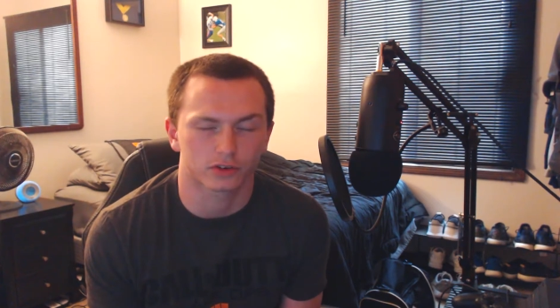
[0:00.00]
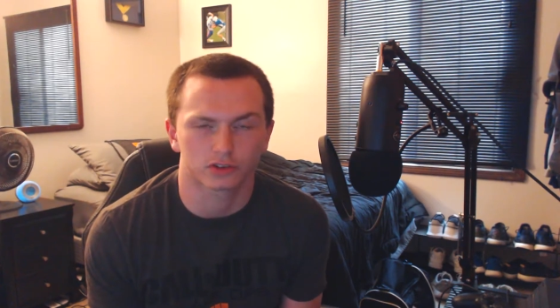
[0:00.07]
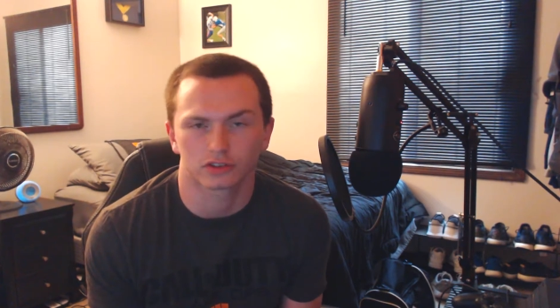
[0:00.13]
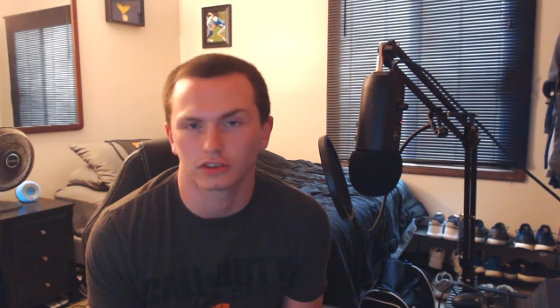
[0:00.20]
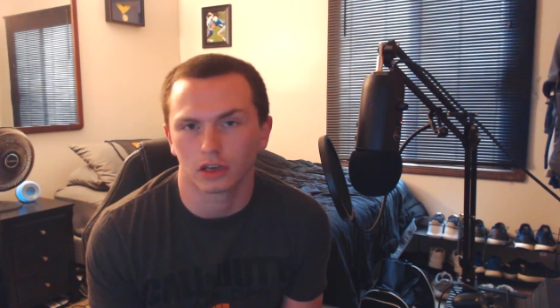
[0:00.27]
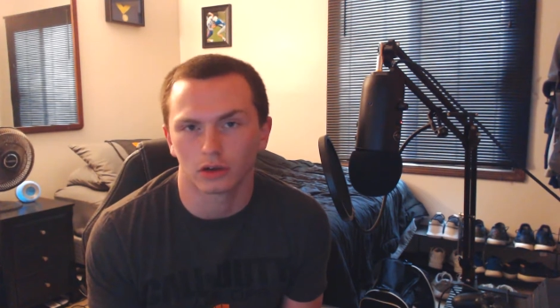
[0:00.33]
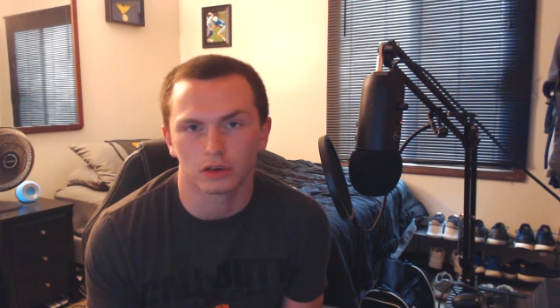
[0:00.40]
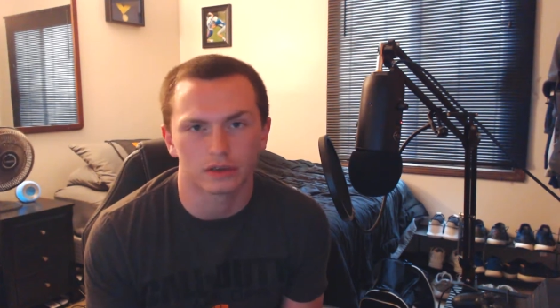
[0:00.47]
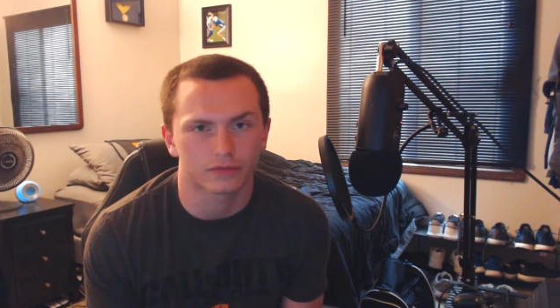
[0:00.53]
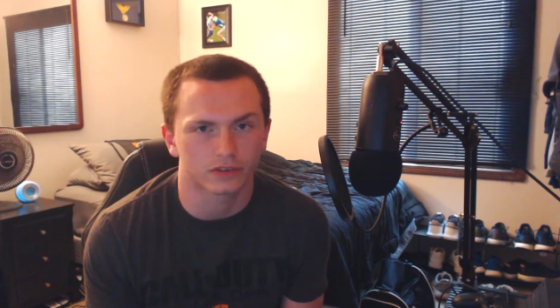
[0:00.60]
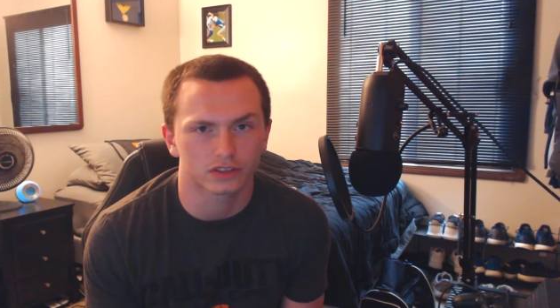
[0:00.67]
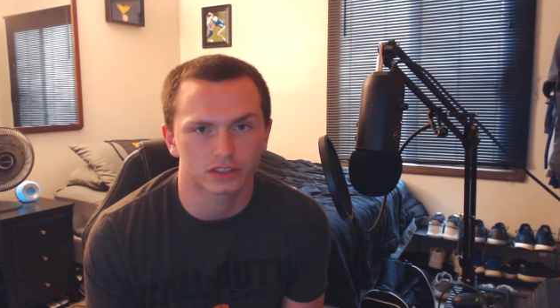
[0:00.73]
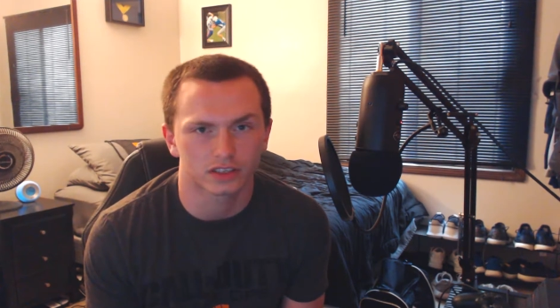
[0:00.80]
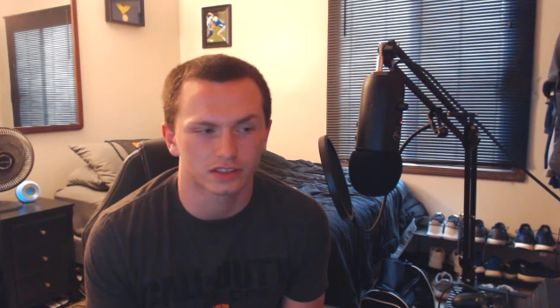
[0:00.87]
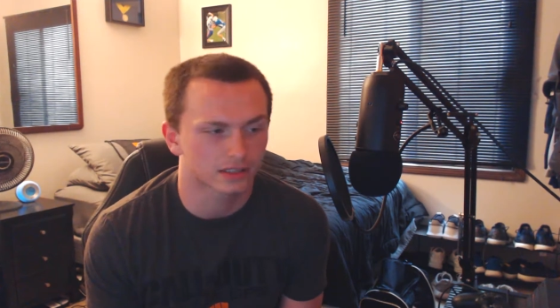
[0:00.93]
virtually no
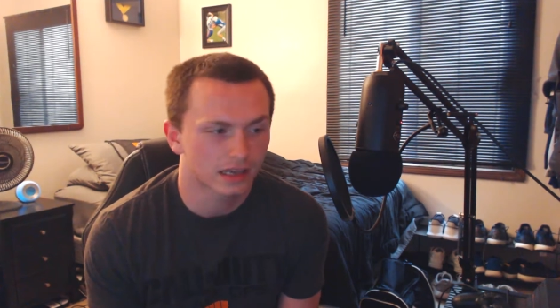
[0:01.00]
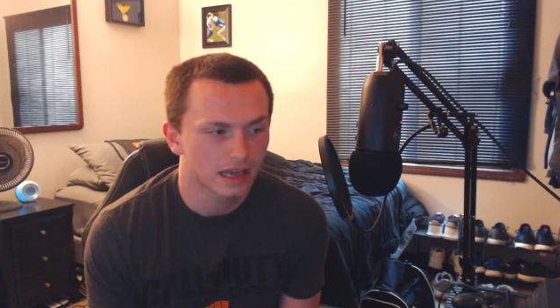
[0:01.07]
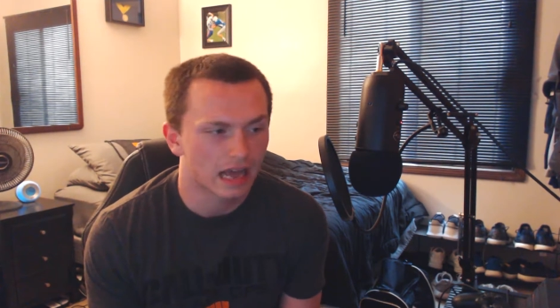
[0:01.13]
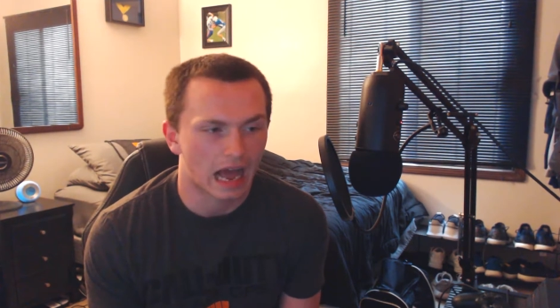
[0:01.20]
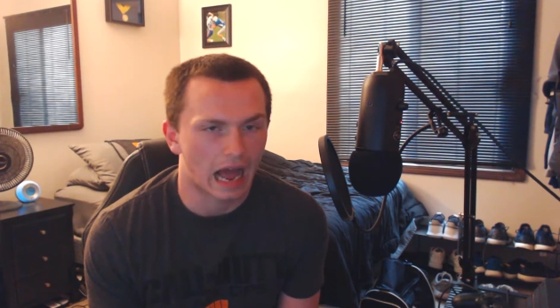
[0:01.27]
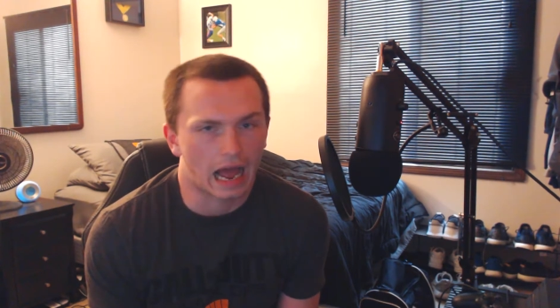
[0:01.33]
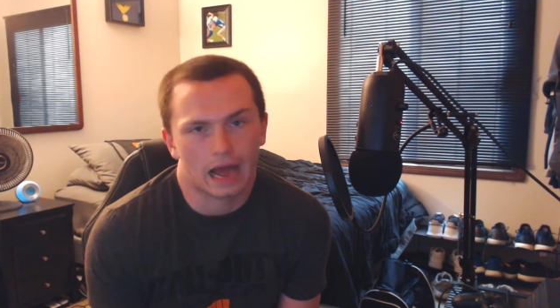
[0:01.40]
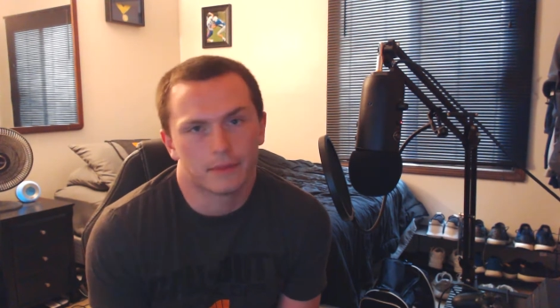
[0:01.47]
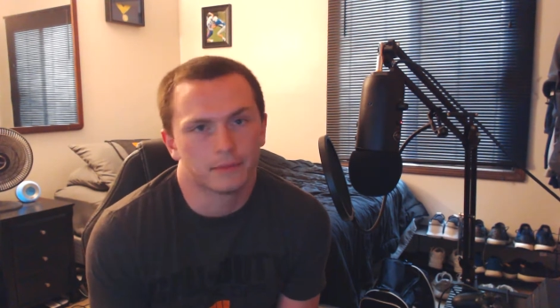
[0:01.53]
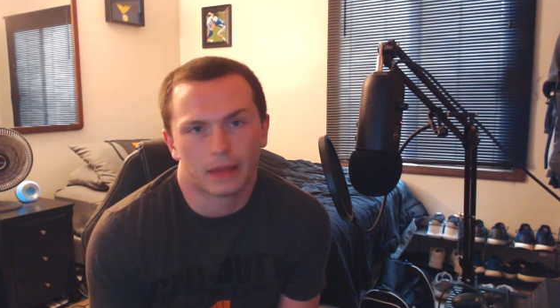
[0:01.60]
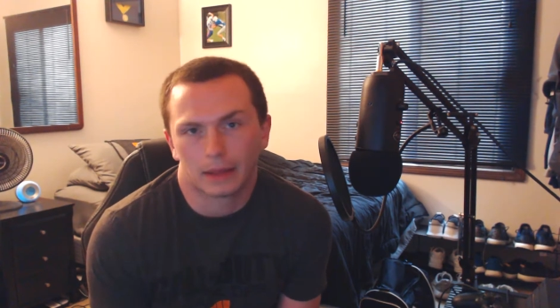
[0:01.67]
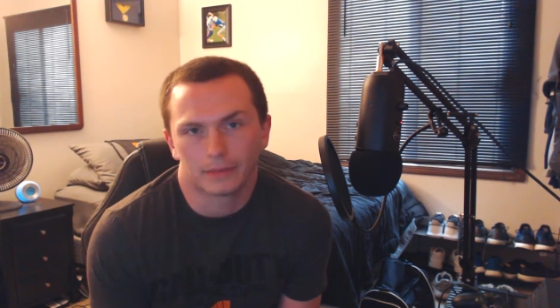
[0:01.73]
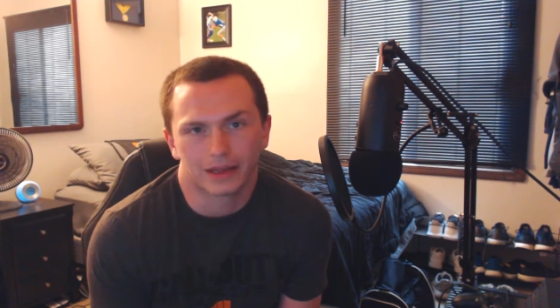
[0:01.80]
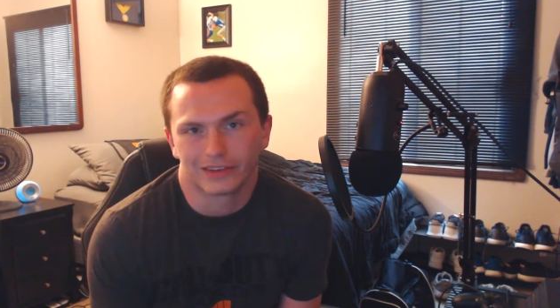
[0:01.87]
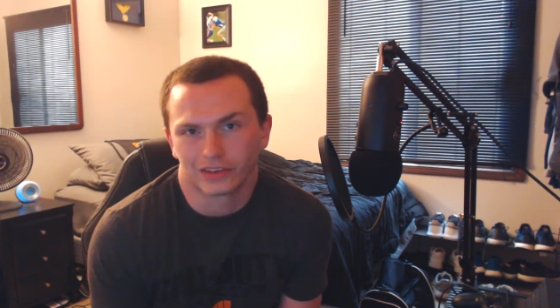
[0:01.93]
differences, I'm
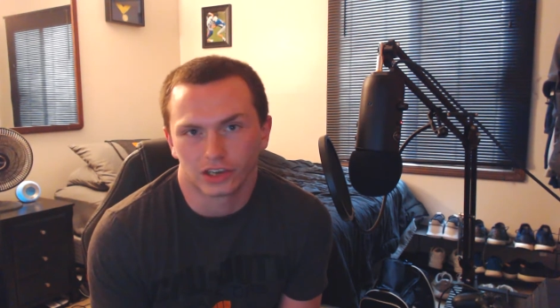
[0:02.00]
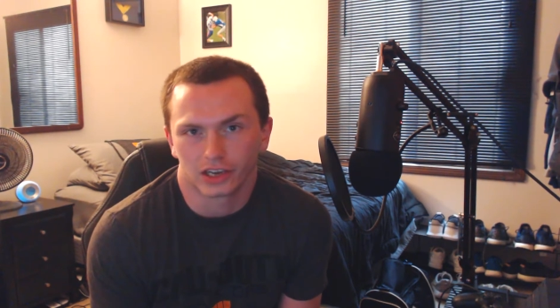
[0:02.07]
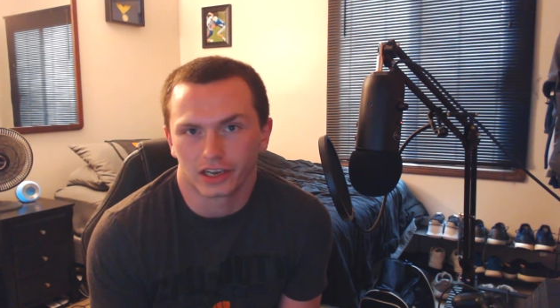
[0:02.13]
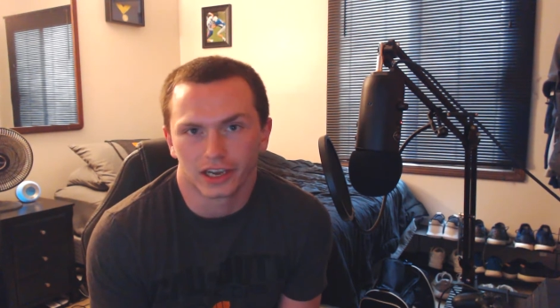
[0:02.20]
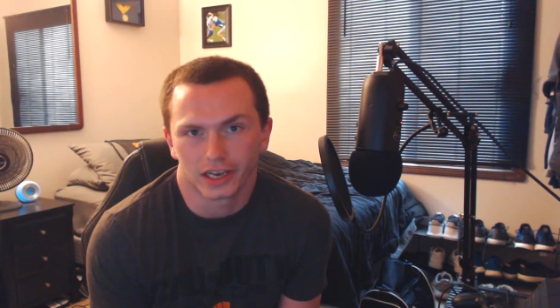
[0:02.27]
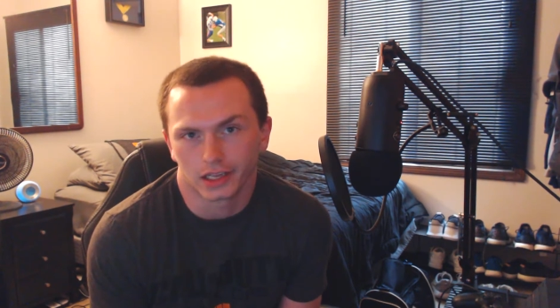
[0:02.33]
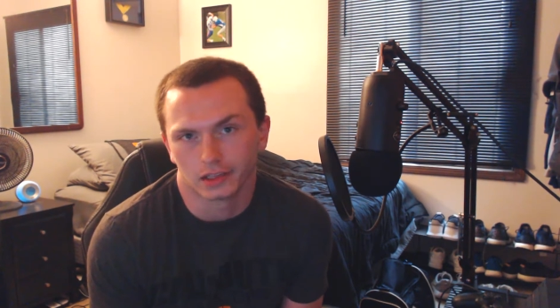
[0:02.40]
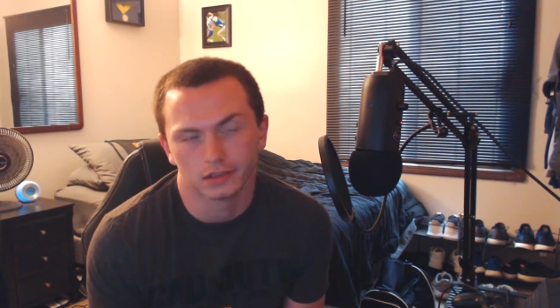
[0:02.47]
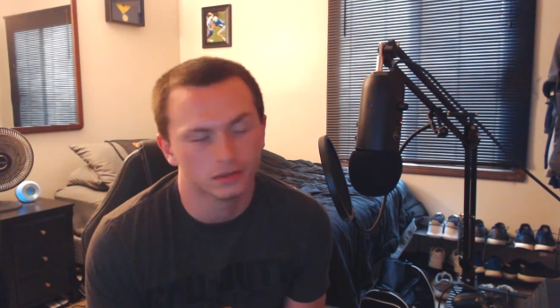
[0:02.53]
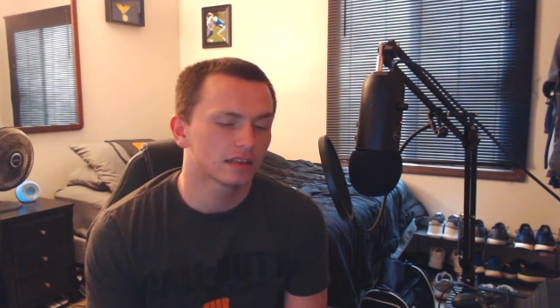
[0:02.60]
not even gonna get it.